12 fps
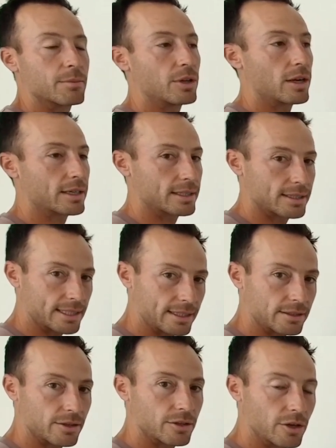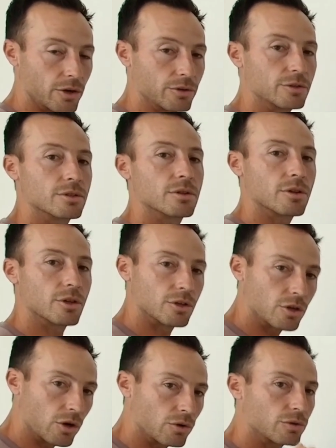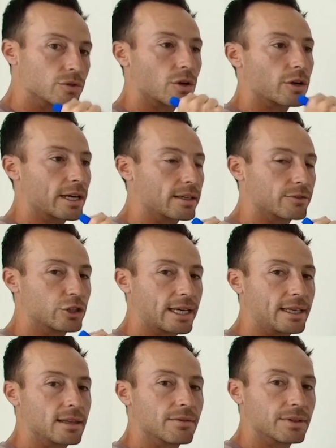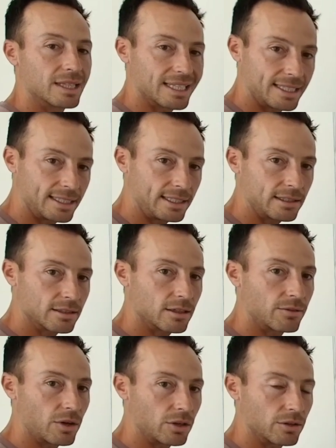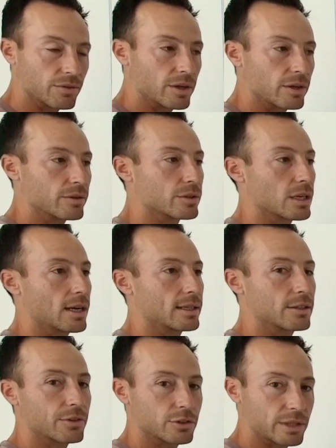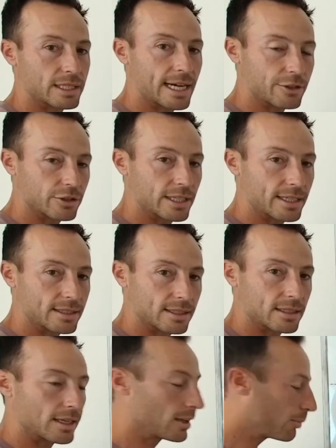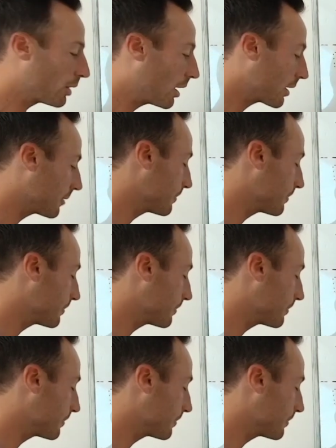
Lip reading: gets sent to the nodes. The nodes are kind of checking the validity of all of those different transactions that exist in the block.